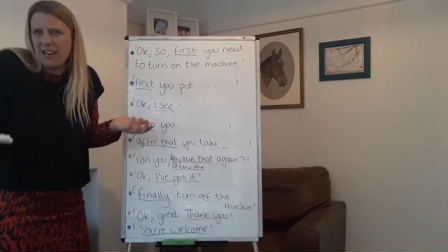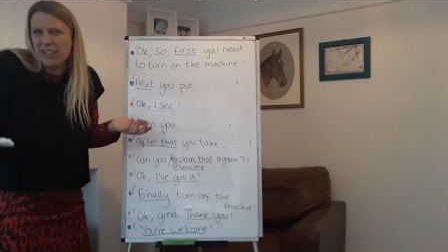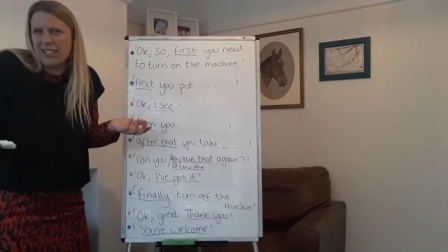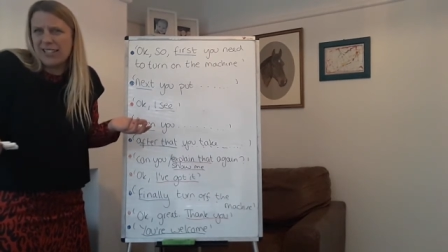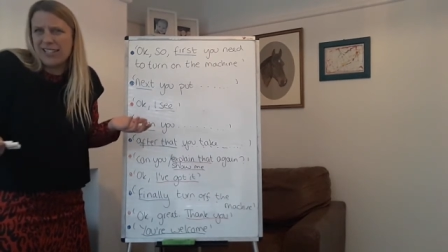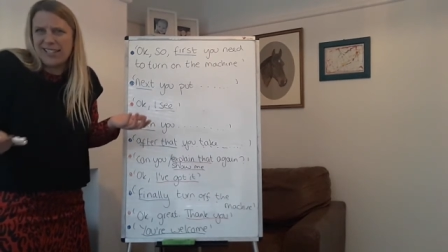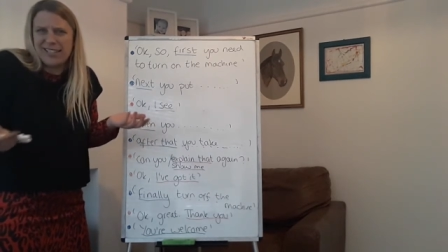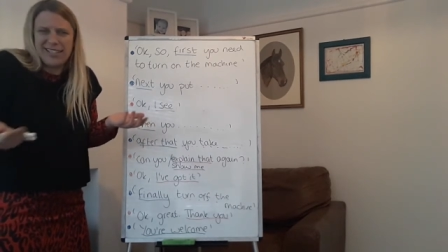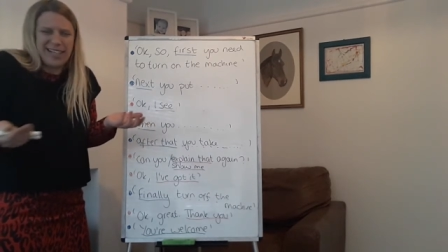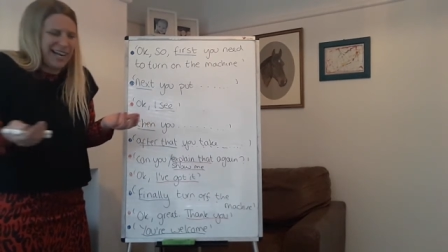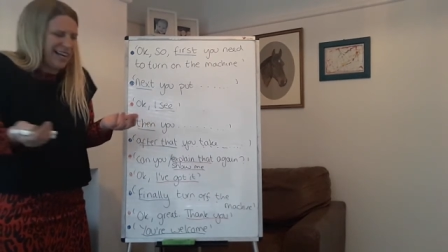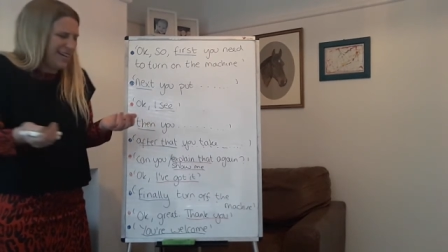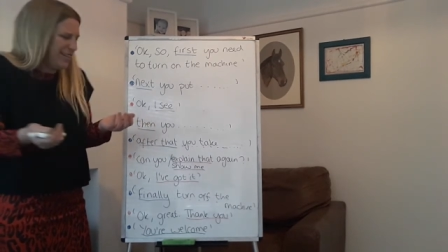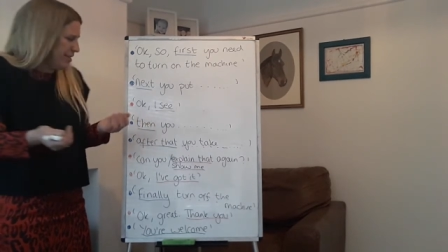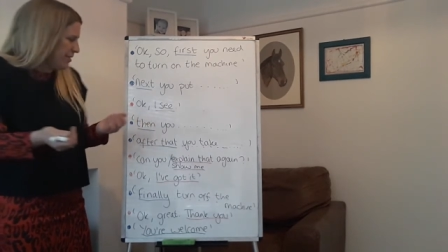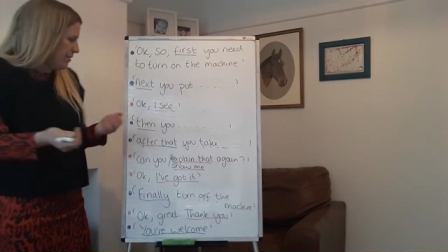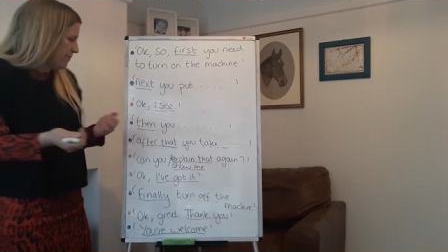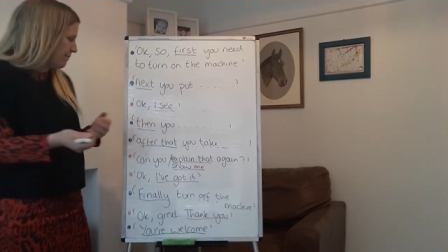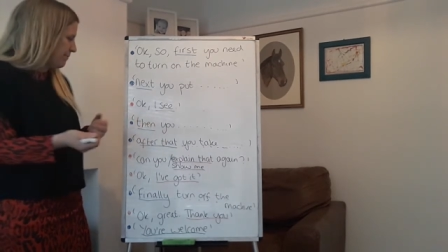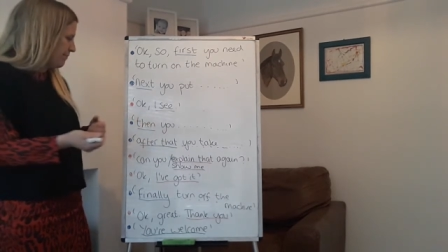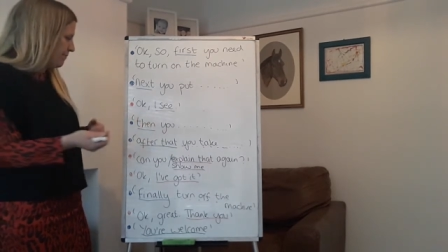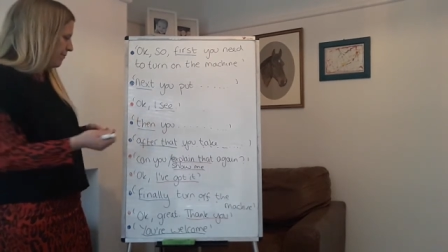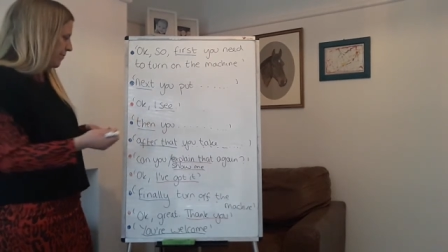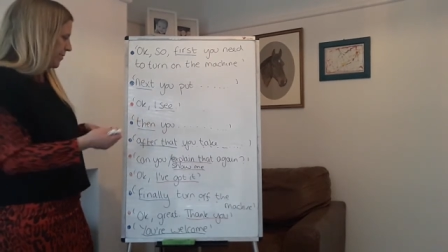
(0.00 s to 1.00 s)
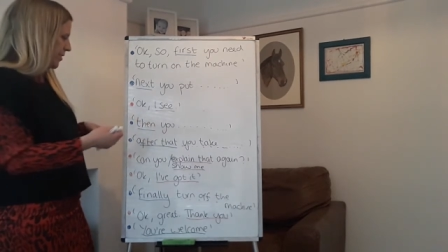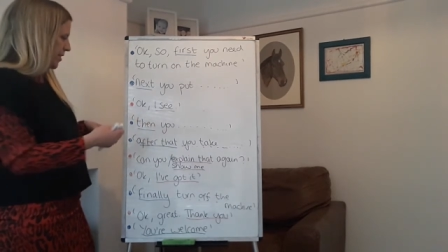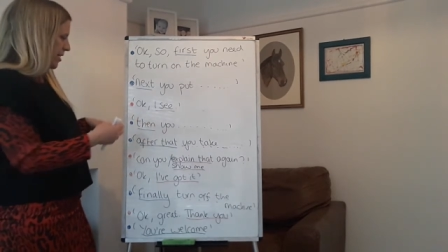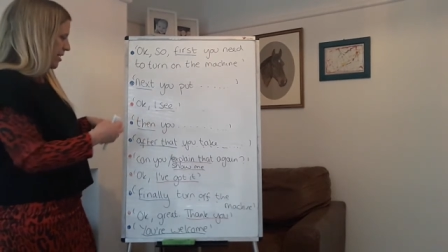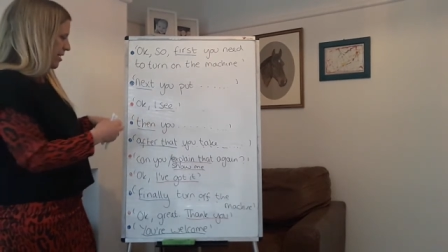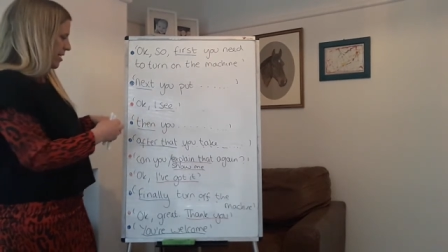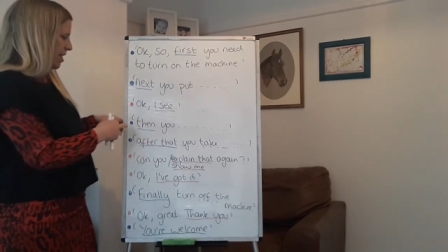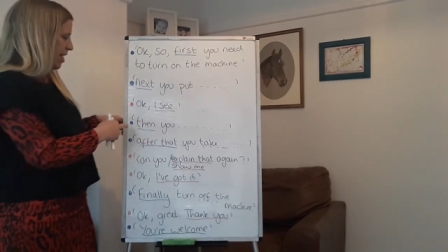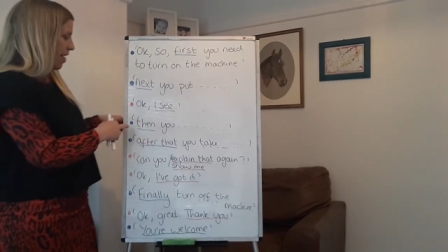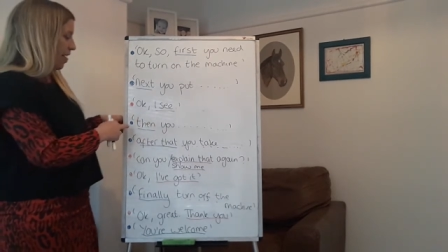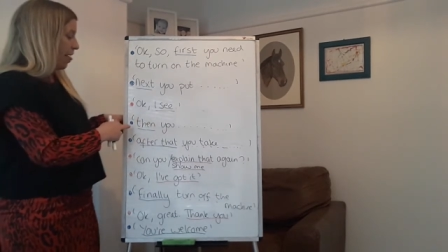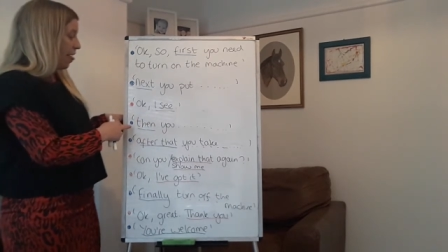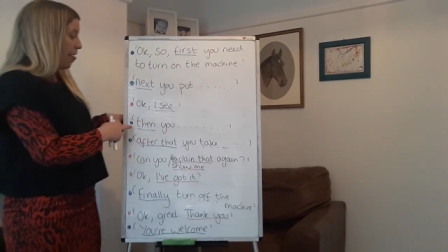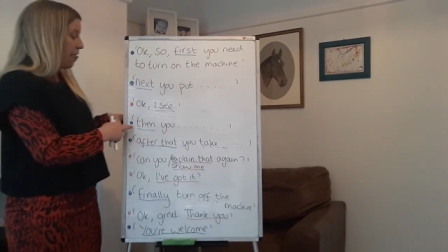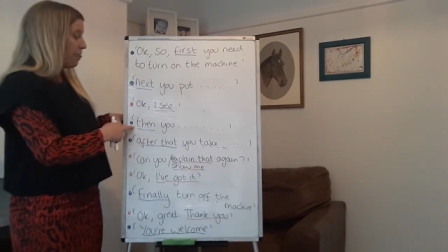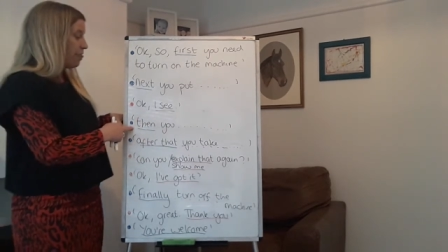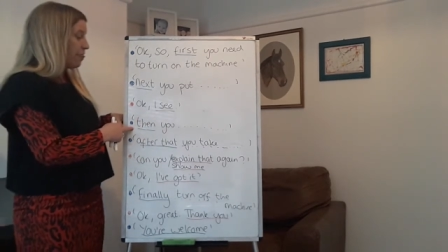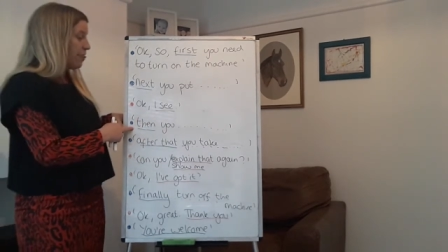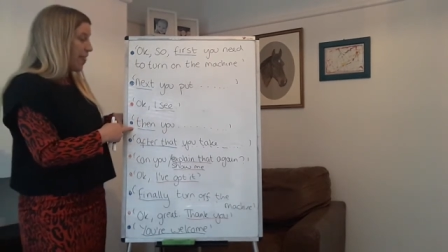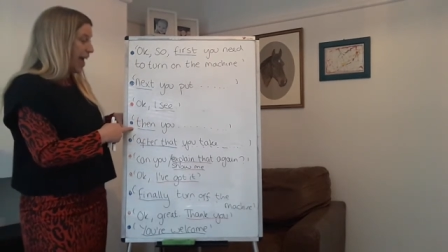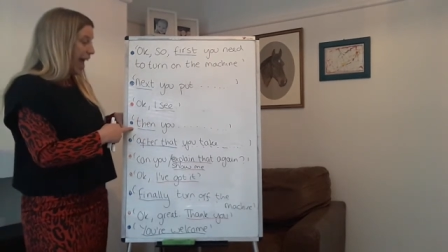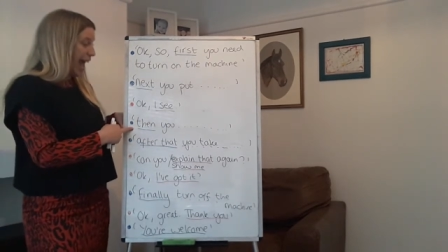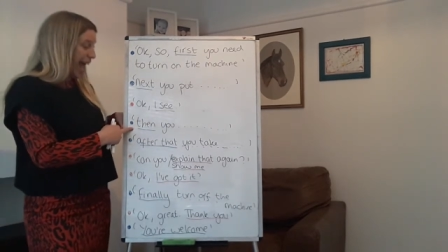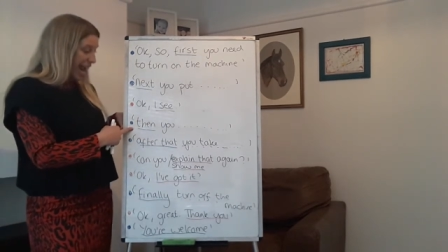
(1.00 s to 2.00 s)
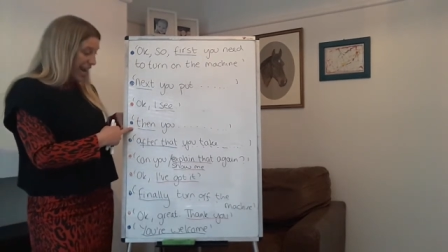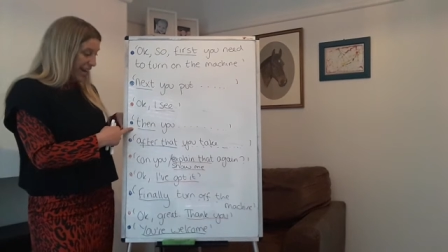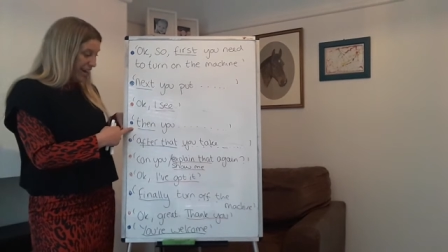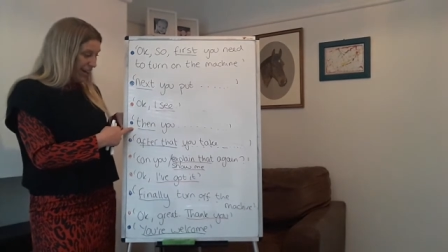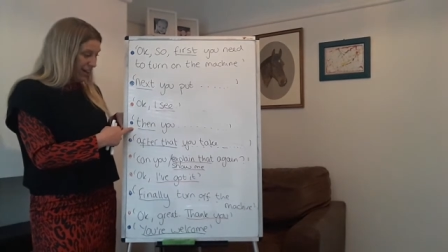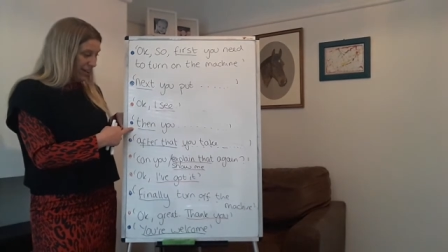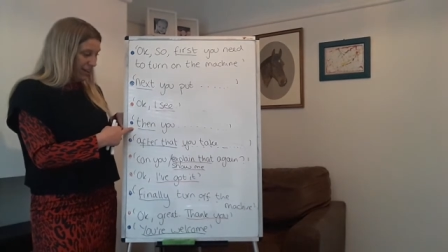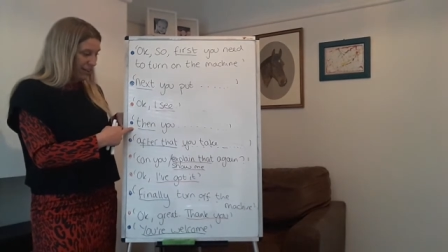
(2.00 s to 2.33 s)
understand. Then